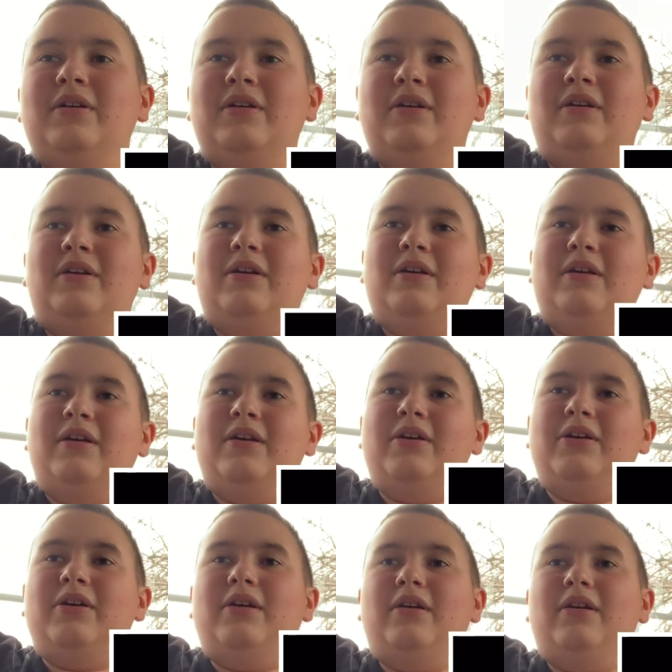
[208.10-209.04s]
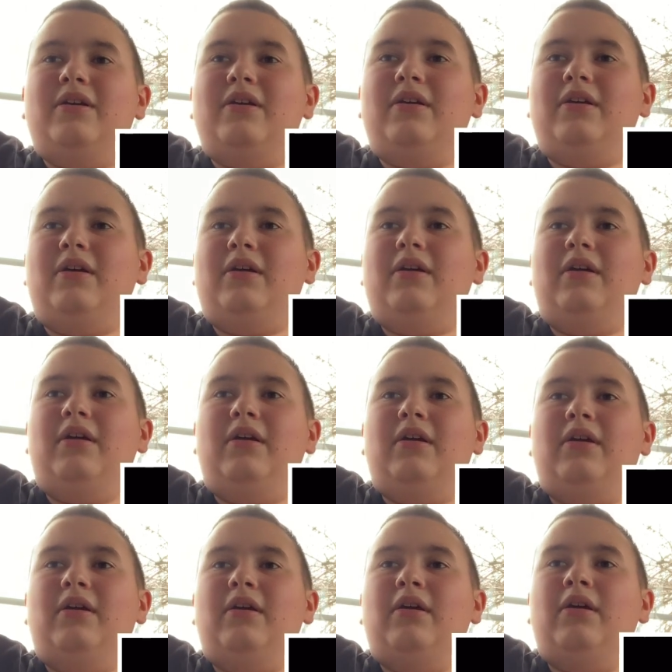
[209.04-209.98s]

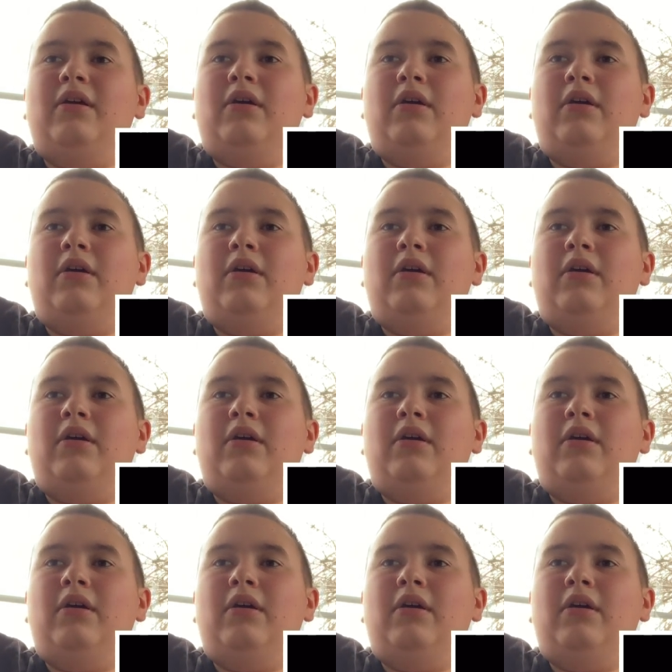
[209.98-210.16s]
Nothing is said.